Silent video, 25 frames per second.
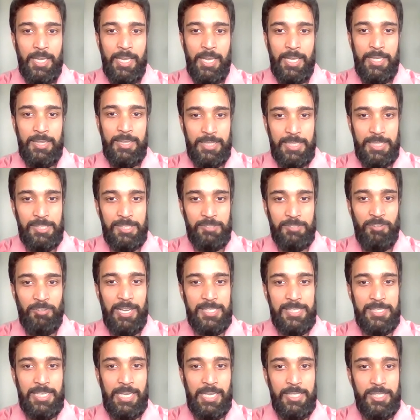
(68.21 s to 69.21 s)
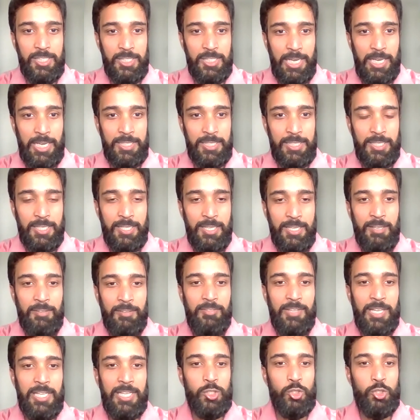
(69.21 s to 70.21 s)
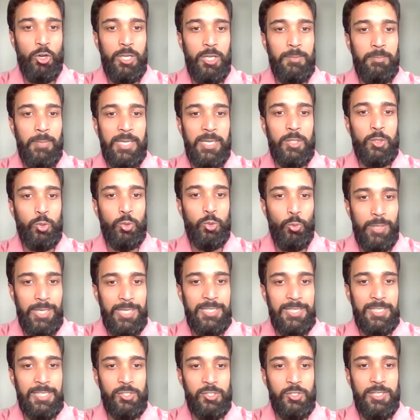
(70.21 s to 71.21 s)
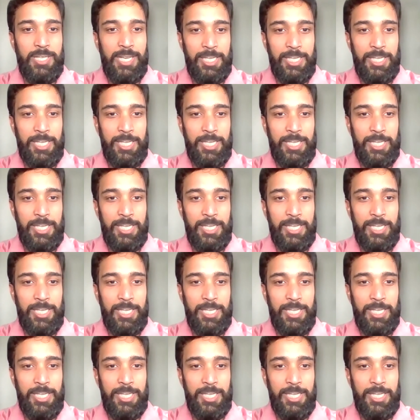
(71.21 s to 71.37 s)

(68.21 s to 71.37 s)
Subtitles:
in this fireside chat, we are joined by two industry